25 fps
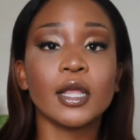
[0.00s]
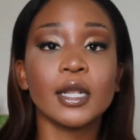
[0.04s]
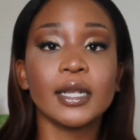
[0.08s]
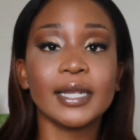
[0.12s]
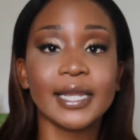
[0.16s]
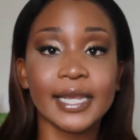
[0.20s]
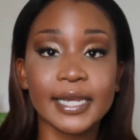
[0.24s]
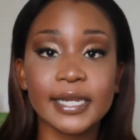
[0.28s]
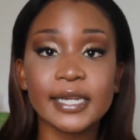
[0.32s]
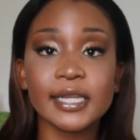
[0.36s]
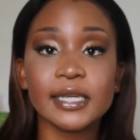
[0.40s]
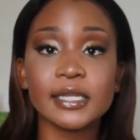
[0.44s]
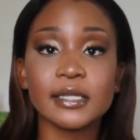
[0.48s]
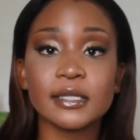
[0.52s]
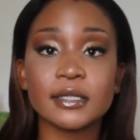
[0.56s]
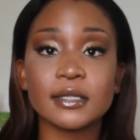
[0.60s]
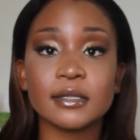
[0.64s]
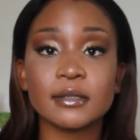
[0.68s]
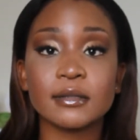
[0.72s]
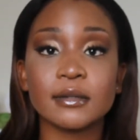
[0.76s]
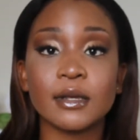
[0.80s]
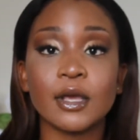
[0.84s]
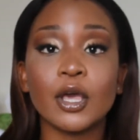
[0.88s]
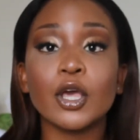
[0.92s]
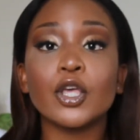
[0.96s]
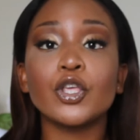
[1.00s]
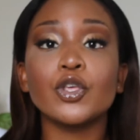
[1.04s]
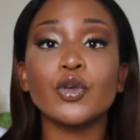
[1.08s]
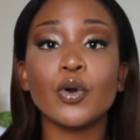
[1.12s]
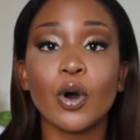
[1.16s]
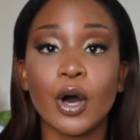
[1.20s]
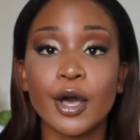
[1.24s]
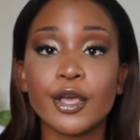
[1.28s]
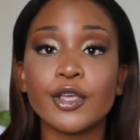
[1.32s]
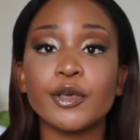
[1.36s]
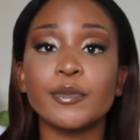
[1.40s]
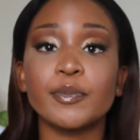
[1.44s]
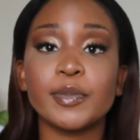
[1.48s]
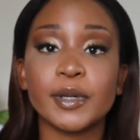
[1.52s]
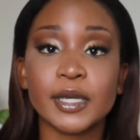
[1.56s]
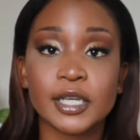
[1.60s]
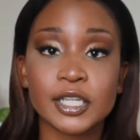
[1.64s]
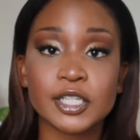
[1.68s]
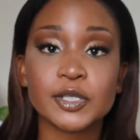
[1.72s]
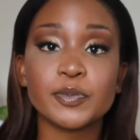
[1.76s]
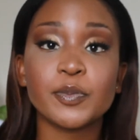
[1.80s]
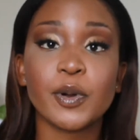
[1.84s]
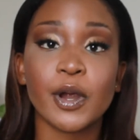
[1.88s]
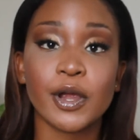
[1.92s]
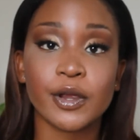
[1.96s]
Ladies, you are your
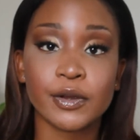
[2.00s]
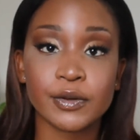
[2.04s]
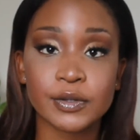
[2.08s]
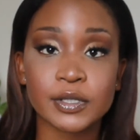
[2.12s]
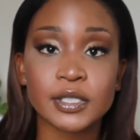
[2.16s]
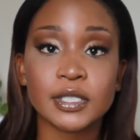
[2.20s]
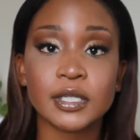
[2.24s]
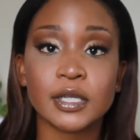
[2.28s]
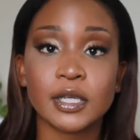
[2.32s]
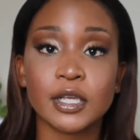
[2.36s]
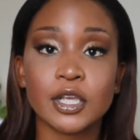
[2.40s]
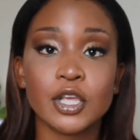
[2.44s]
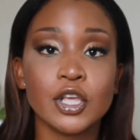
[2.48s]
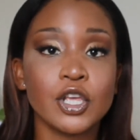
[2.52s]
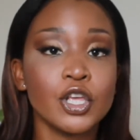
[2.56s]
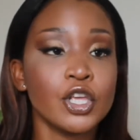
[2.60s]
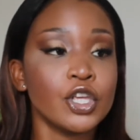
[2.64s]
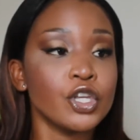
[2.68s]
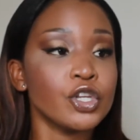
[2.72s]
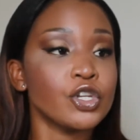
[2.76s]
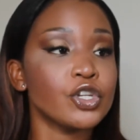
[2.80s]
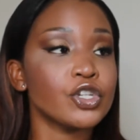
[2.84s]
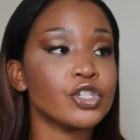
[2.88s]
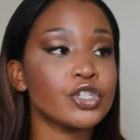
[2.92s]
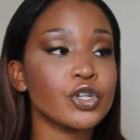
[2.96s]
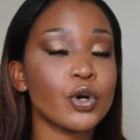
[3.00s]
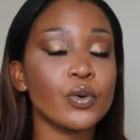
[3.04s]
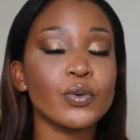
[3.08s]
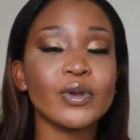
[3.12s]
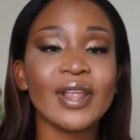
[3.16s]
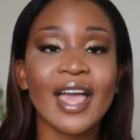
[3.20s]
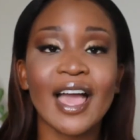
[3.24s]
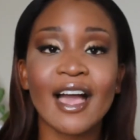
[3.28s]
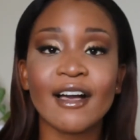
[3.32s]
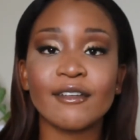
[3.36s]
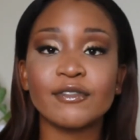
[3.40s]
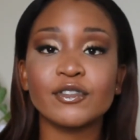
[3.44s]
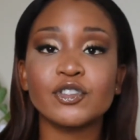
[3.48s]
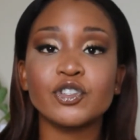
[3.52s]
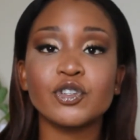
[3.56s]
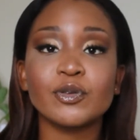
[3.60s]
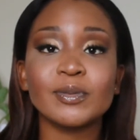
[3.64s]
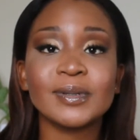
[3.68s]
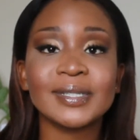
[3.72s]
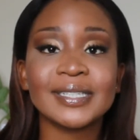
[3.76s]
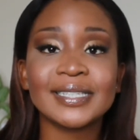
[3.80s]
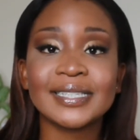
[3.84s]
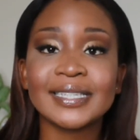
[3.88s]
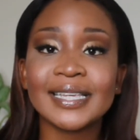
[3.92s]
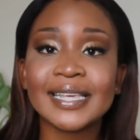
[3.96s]
biggest priority. You don't have to
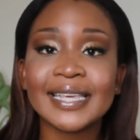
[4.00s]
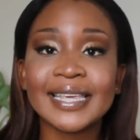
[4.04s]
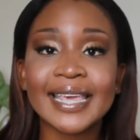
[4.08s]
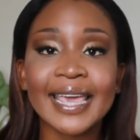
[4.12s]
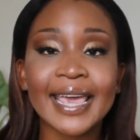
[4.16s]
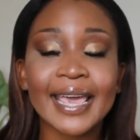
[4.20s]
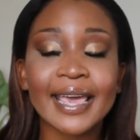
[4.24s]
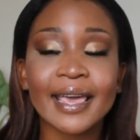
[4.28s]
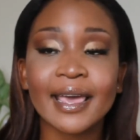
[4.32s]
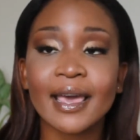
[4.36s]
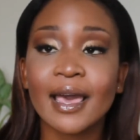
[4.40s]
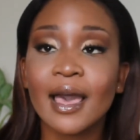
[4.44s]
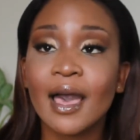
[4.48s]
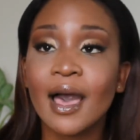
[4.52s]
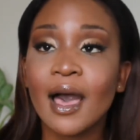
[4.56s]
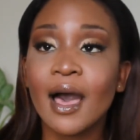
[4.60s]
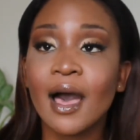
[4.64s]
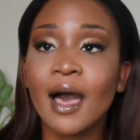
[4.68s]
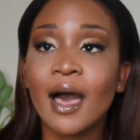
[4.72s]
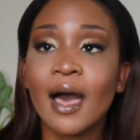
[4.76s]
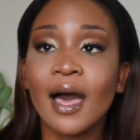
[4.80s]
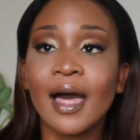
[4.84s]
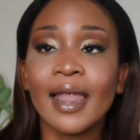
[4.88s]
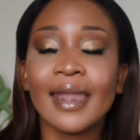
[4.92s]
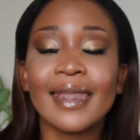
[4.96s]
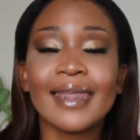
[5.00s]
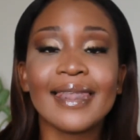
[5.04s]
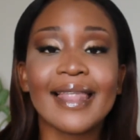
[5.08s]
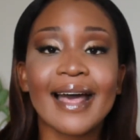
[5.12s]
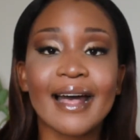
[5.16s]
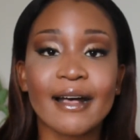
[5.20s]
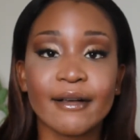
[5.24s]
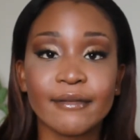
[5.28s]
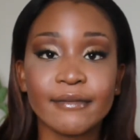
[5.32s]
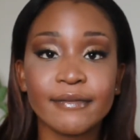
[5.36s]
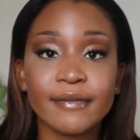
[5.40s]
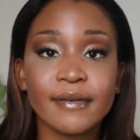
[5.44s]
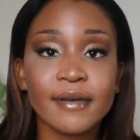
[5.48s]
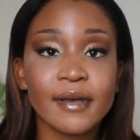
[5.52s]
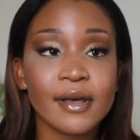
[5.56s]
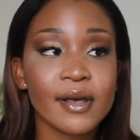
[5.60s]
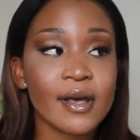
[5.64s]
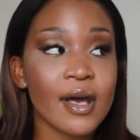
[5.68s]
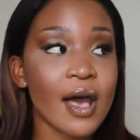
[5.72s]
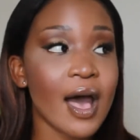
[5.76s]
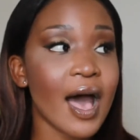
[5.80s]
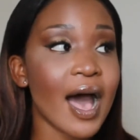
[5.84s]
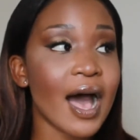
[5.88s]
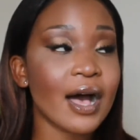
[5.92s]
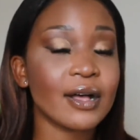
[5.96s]
be seeking love
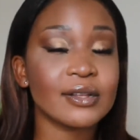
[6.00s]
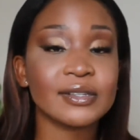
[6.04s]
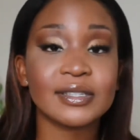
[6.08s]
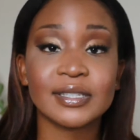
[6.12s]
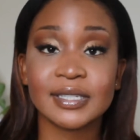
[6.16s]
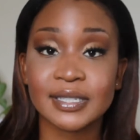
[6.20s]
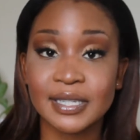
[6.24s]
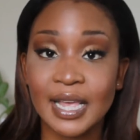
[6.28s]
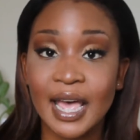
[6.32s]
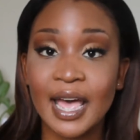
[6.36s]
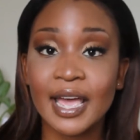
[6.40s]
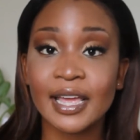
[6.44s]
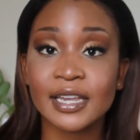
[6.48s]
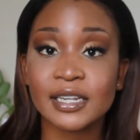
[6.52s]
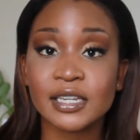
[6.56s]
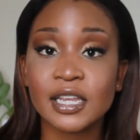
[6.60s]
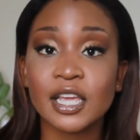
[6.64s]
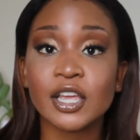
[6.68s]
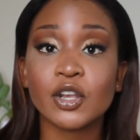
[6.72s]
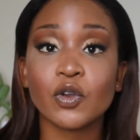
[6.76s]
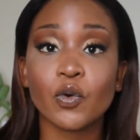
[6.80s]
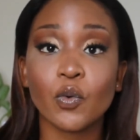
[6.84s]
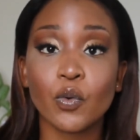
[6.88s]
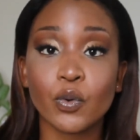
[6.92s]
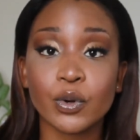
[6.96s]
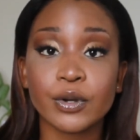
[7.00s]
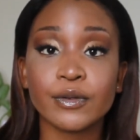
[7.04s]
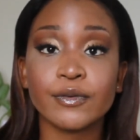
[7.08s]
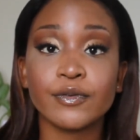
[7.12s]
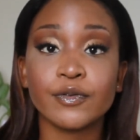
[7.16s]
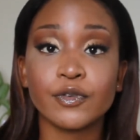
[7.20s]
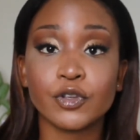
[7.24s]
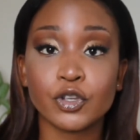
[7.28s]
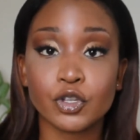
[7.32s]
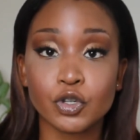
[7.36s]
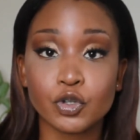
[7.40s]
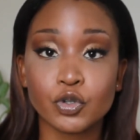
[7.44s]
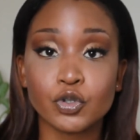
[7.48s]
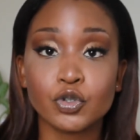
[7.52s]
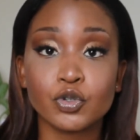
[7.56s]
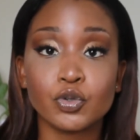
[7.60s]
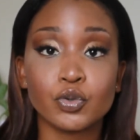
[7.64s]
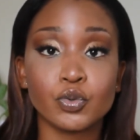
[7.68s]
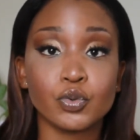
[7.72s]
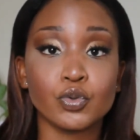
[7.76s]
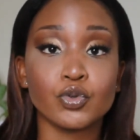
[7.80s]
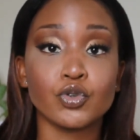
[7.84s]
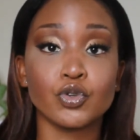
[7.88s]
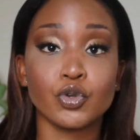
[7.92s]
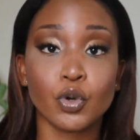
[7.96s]
outside in order for you
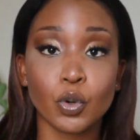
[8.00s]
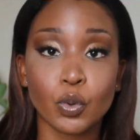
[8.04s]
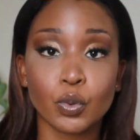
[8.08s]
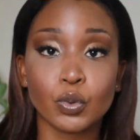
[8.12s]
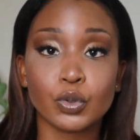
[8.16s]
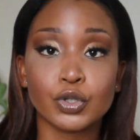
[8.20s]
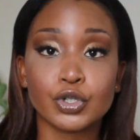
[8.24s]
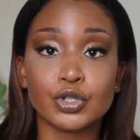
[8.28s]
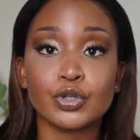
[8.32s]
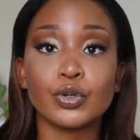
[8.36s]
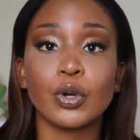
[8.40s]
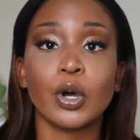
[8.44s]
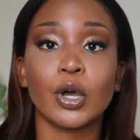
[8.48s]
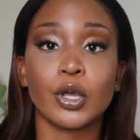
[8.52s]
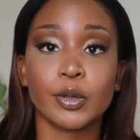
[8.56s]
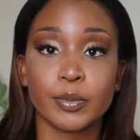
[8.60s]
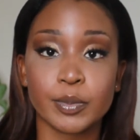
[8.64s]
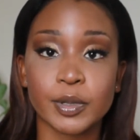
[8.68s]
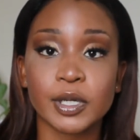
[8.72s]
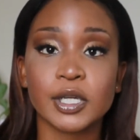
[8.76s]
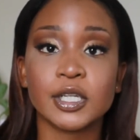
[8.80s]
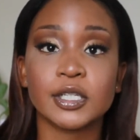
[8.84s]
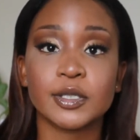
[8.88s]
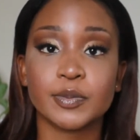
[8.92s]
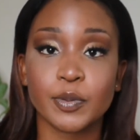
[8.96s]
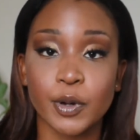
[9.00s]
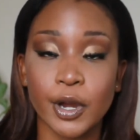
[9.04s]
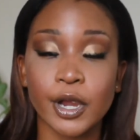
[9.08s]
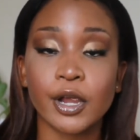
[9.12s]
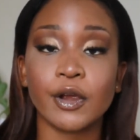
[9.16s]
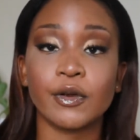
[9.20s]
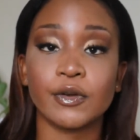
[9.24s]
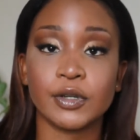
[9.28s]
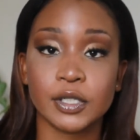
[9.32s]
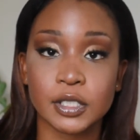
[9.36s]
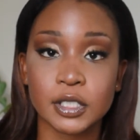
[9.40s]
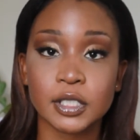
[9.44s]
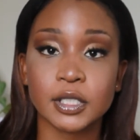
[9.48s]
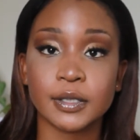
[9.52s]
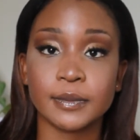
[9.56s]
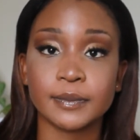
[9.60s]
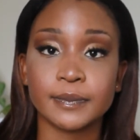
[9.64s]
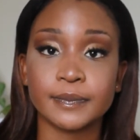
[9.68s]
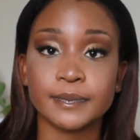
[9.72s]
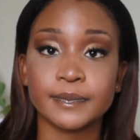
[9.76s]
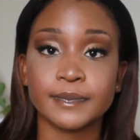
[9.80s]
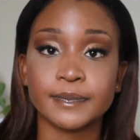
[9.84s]
to know what you are your biggest priority.